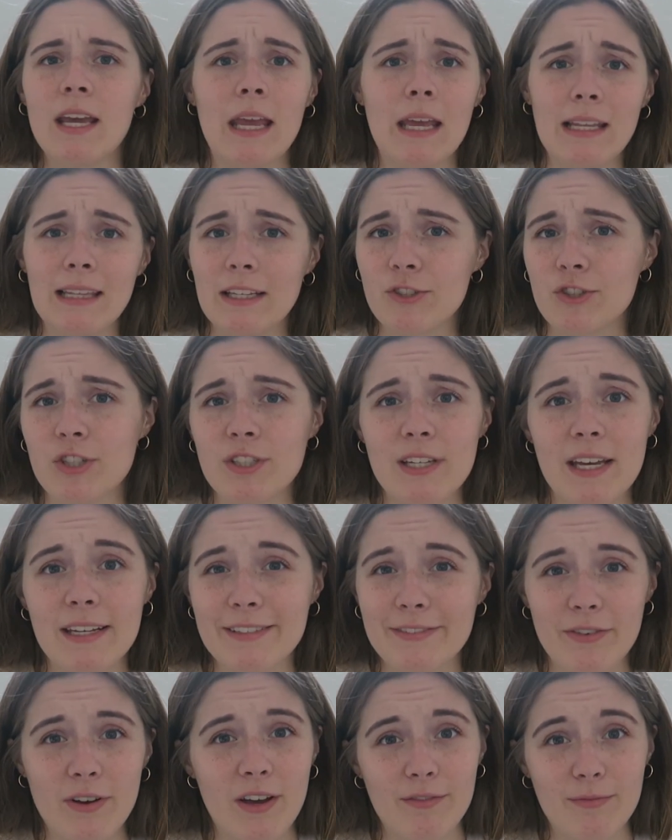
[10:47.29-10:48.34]
It literally
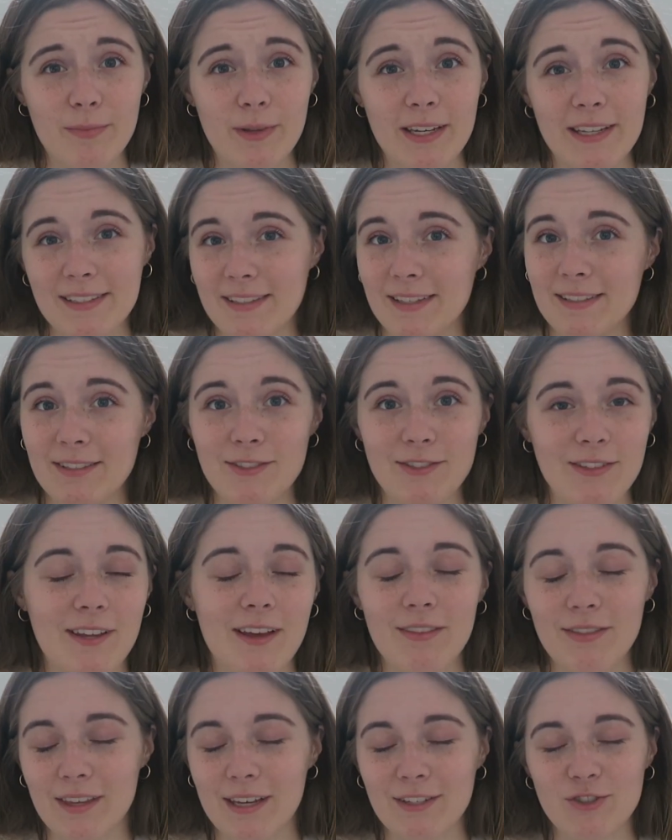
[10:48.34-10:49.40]
takes 5 minutes. It's
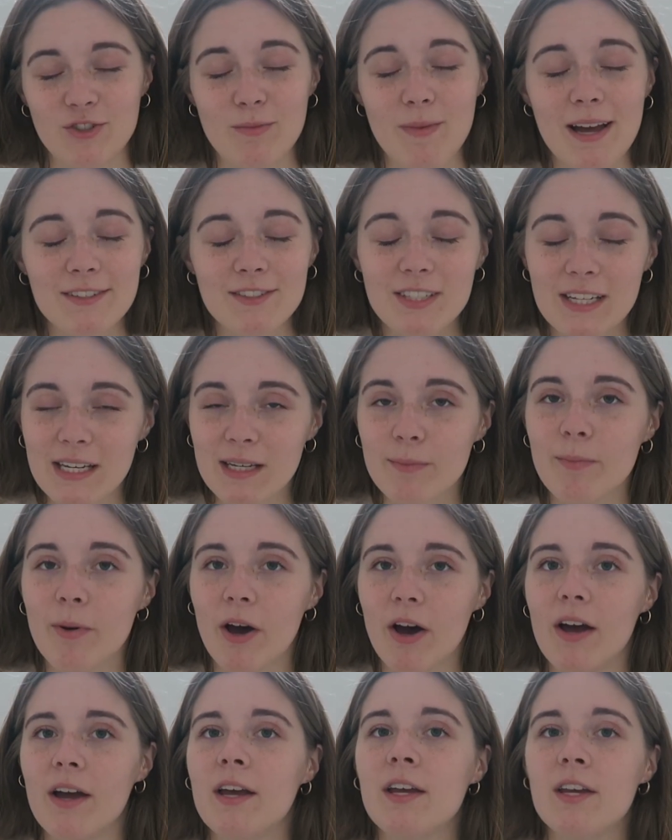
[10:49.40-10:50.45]
nothing dramatic,
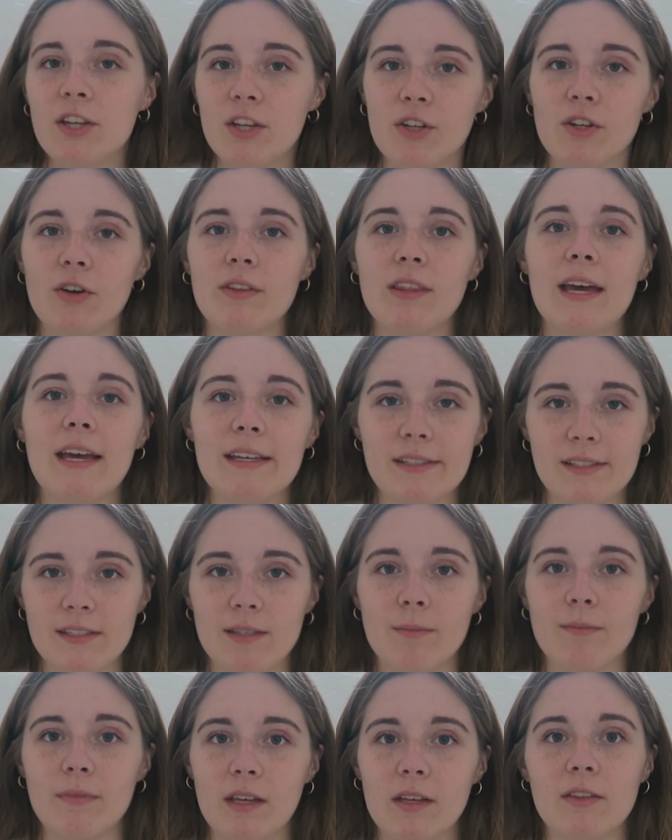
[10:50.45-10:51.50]
but you know, that is
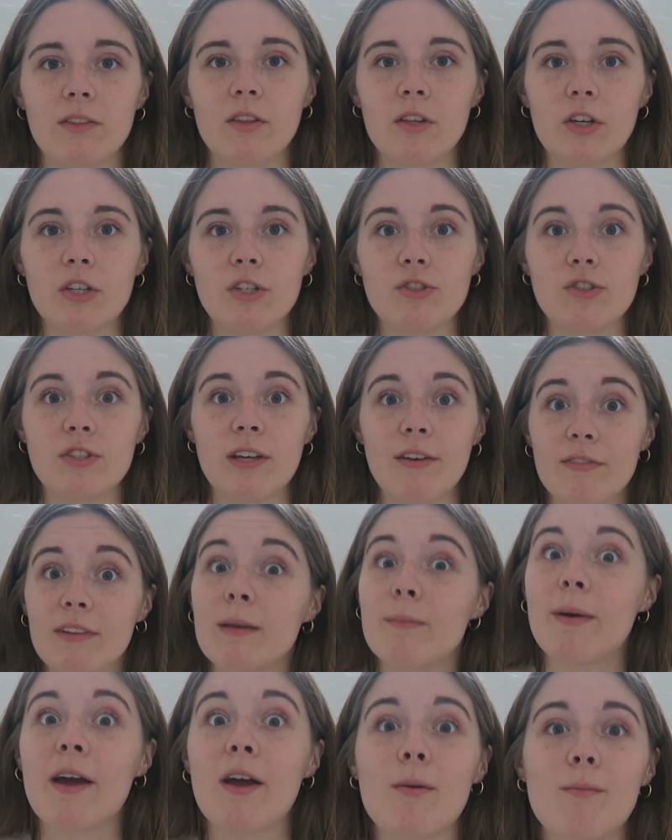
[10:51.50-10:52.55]
something that you should
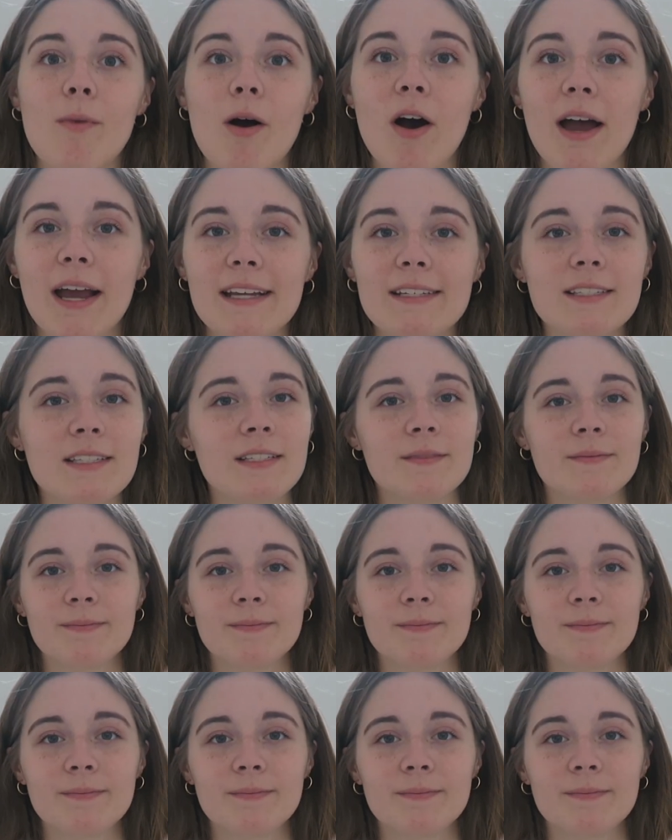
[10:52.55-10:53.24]
definitely bear in mind.